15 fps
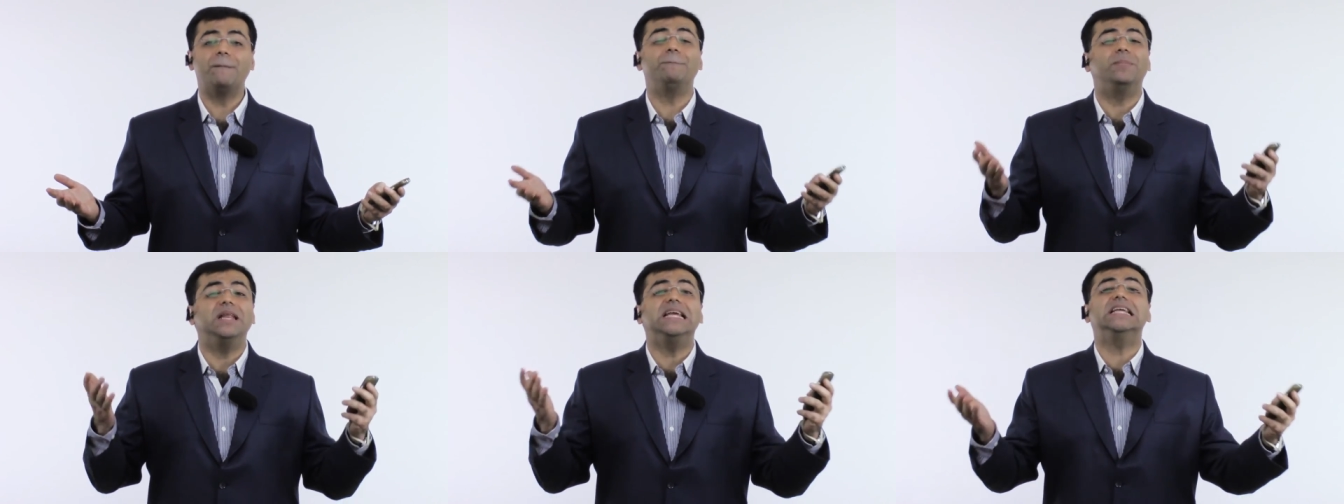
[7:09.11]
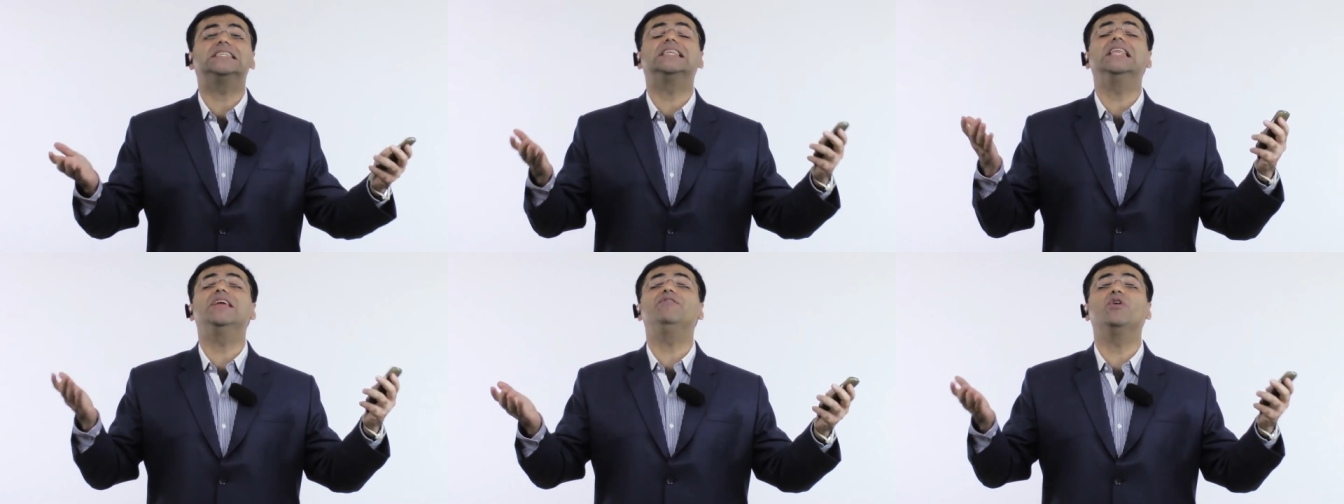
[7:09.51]
Please
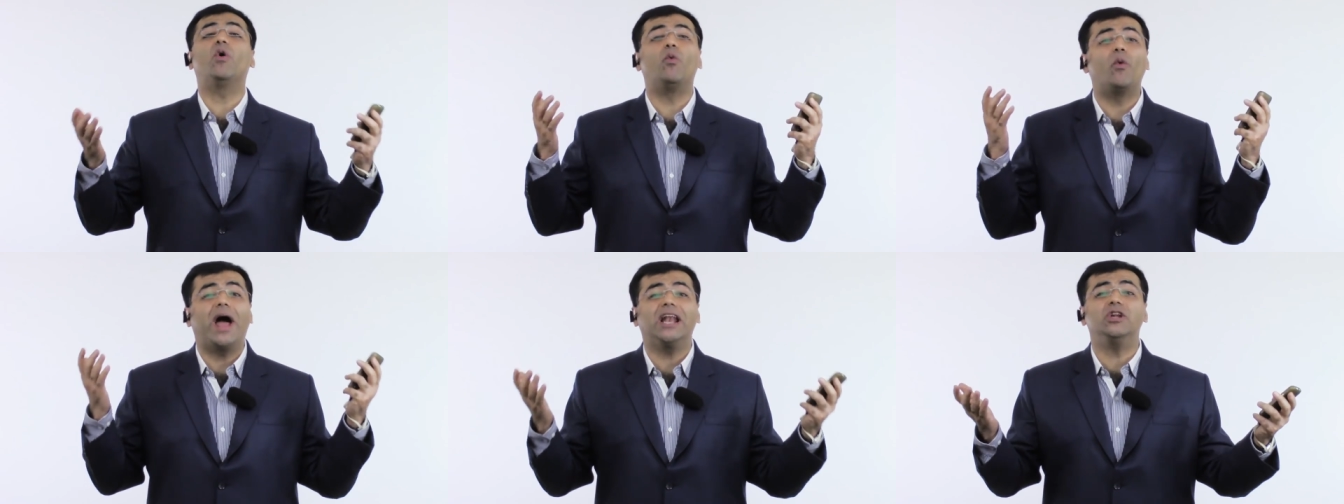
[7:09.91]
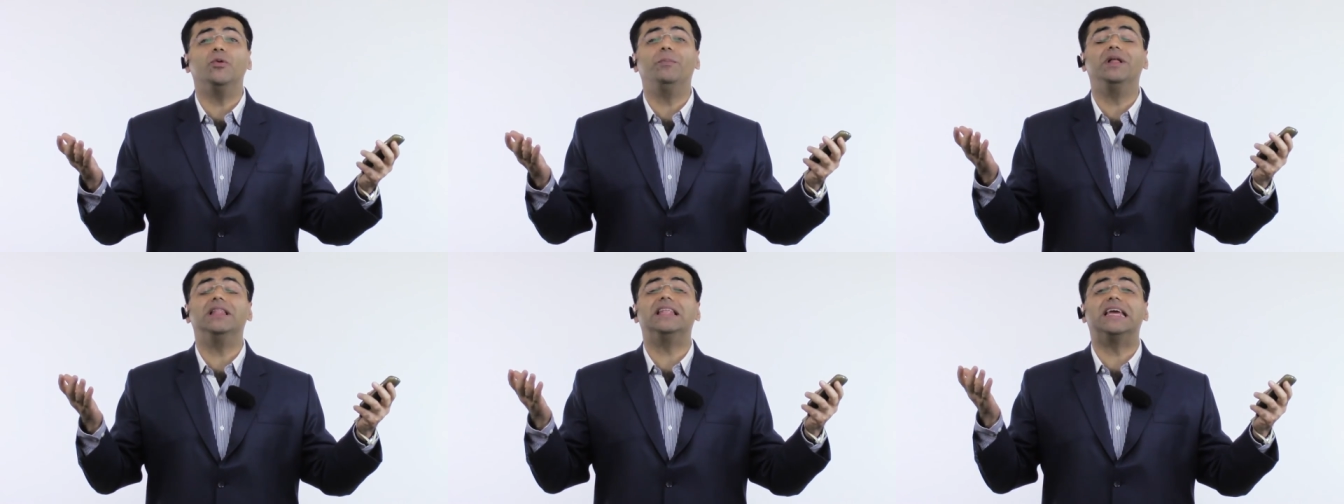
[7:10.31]
leave your
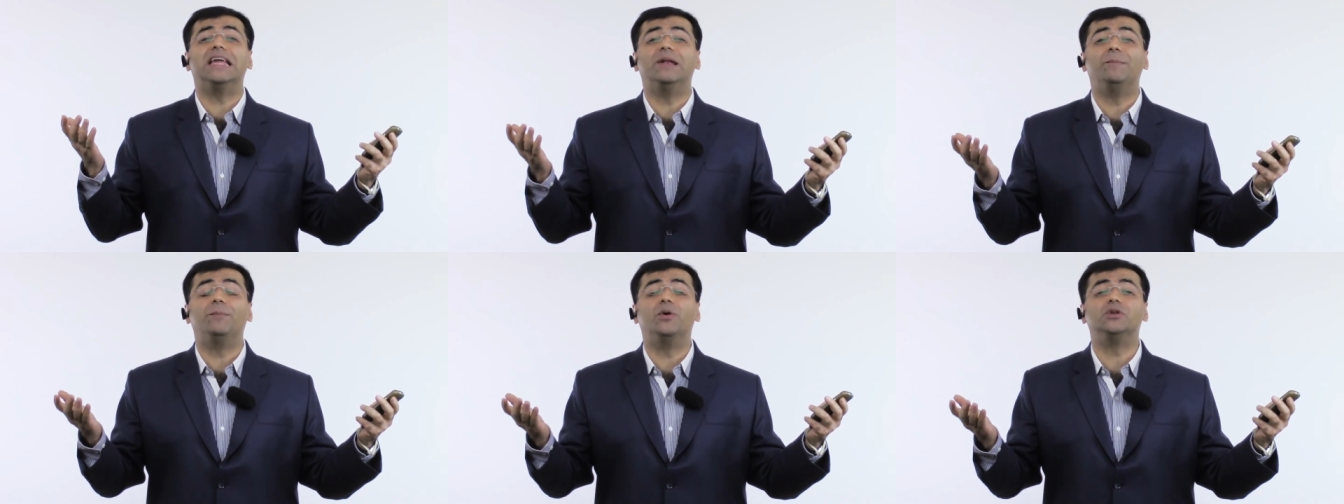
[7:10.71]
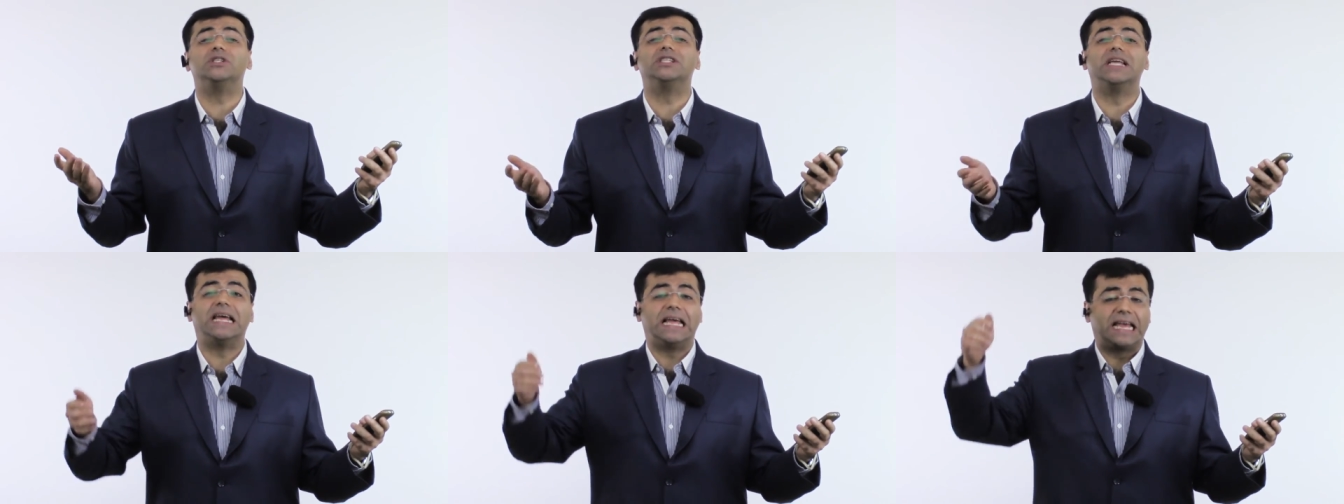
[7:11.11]
valuable
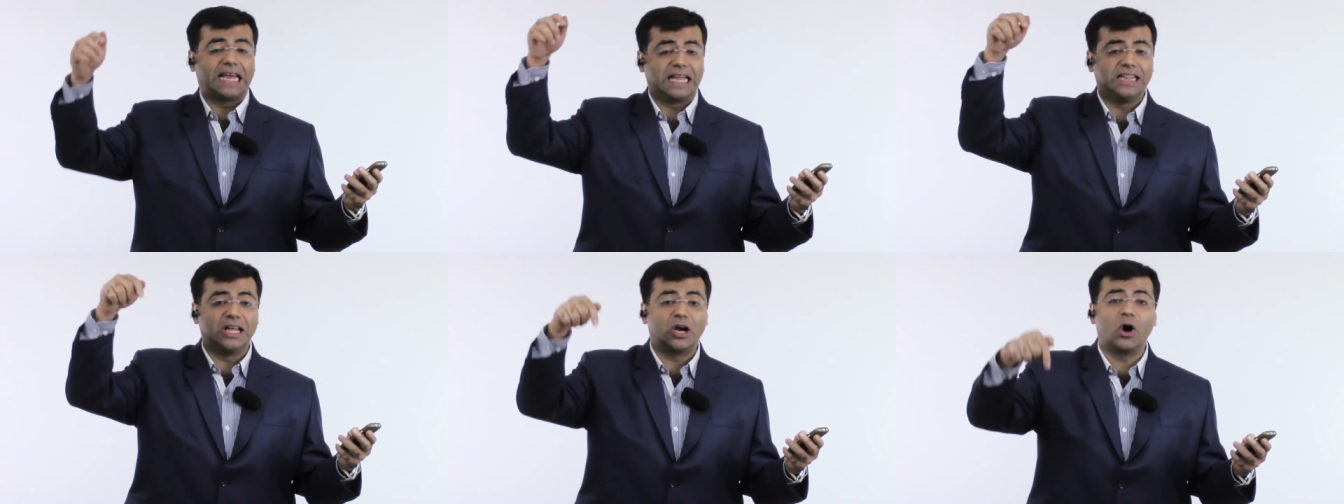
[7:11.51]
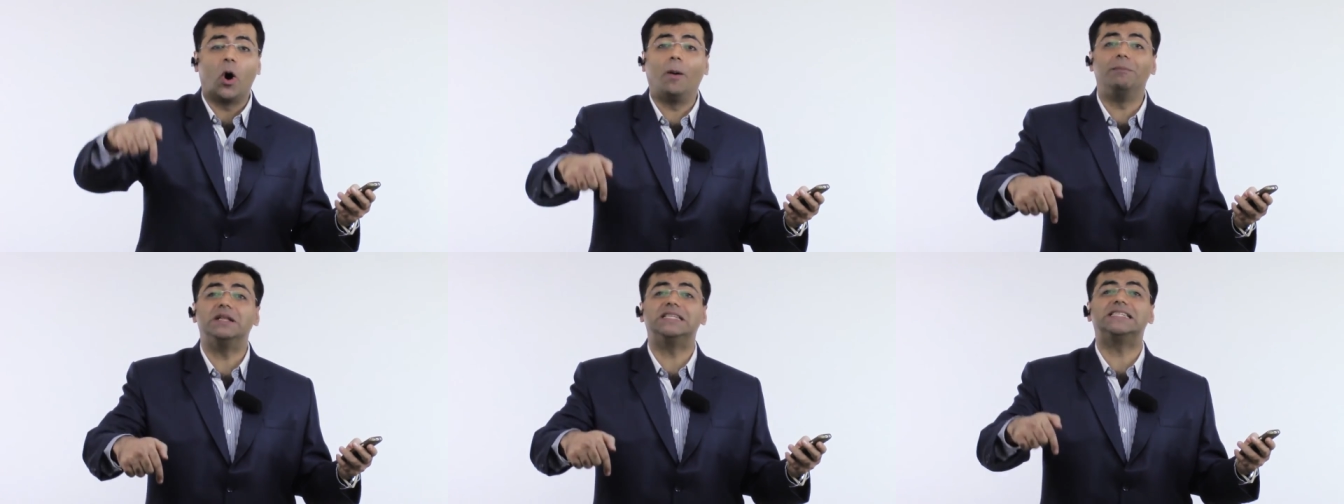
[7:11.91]
inputs in the
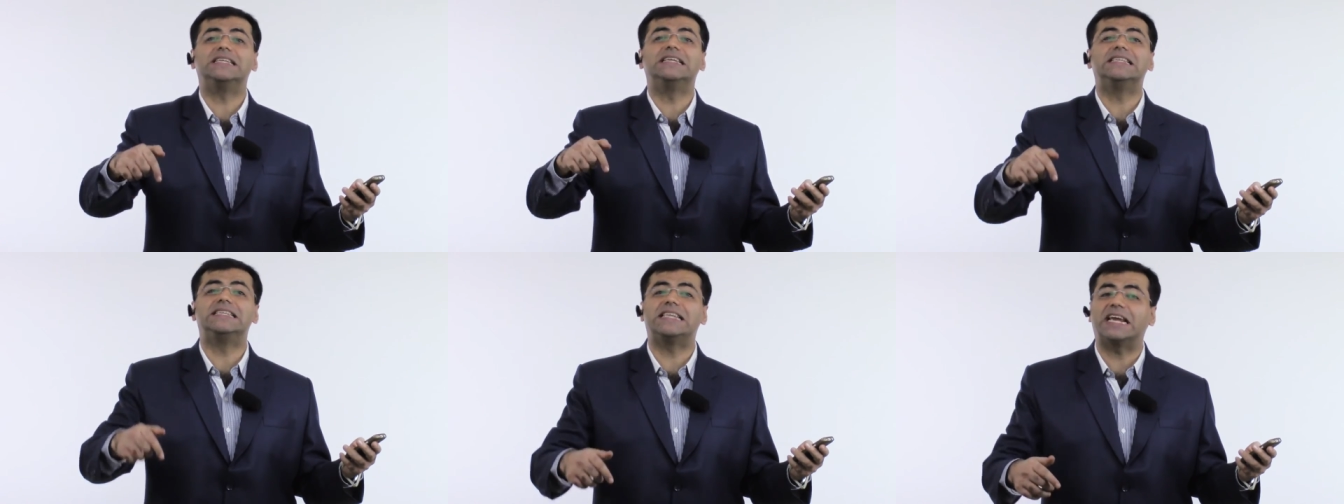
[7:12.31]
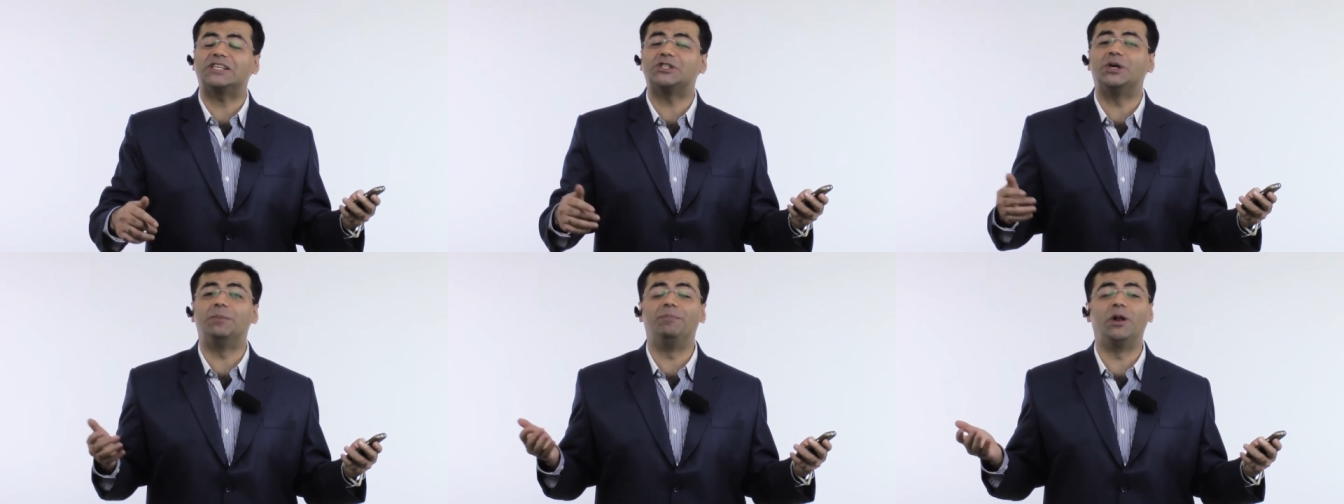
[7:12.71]
comments
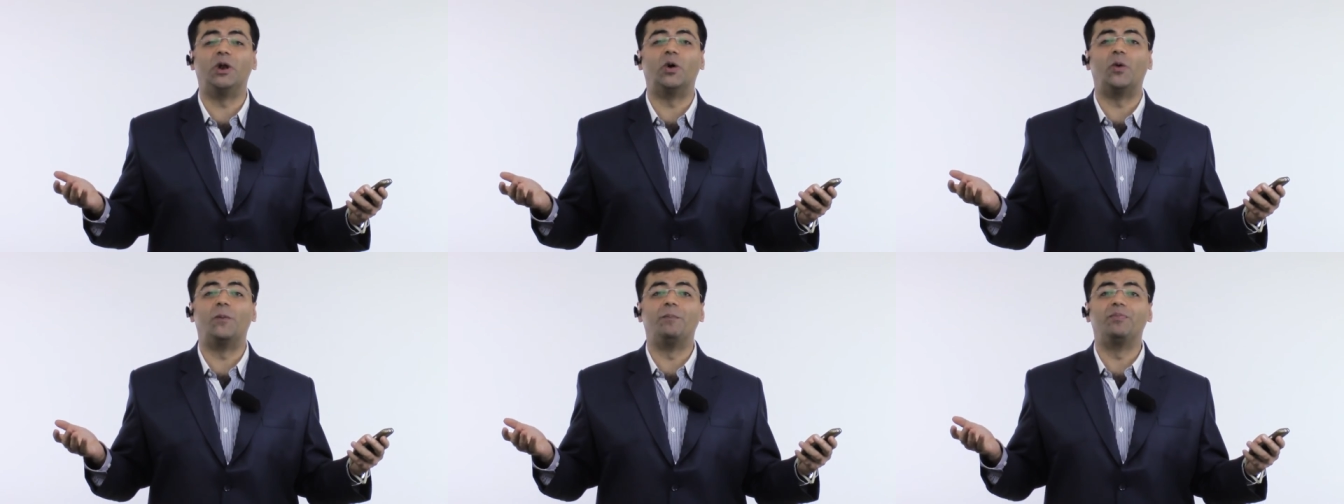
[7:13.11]
section below.